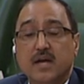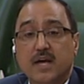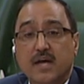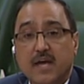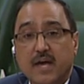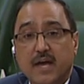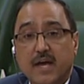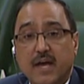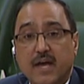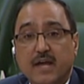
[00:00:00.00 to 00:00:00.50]

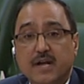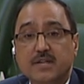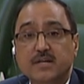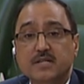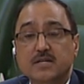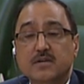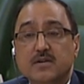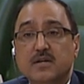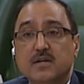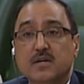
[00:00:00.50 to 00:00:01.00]
and
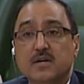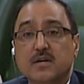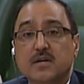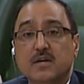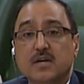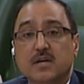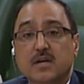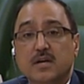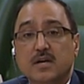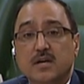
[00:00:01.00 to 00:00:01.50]

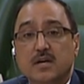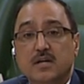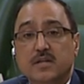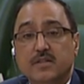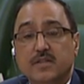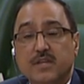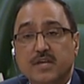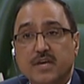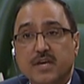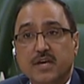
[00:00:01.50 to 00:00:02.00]

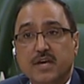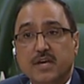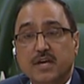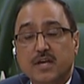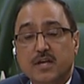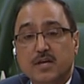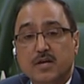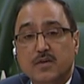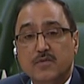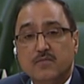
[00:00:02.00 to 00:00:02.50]
the